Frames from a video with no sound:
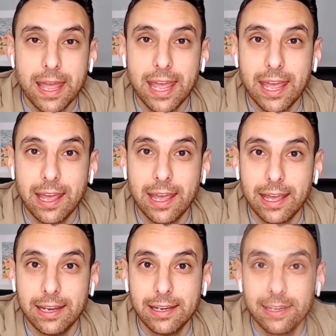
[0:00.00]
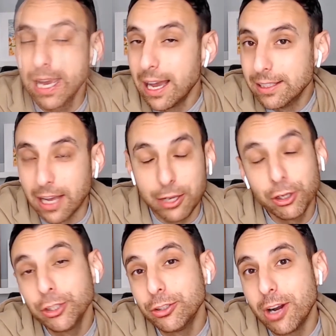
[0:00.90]
And yeah, I
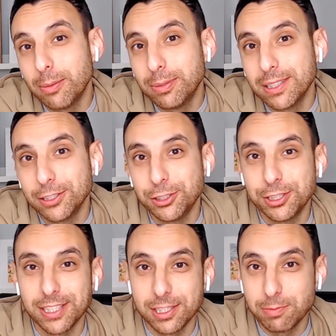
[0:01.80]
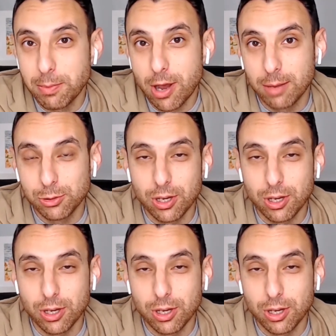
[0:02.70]
hooked her up. Let's just say it's my mom.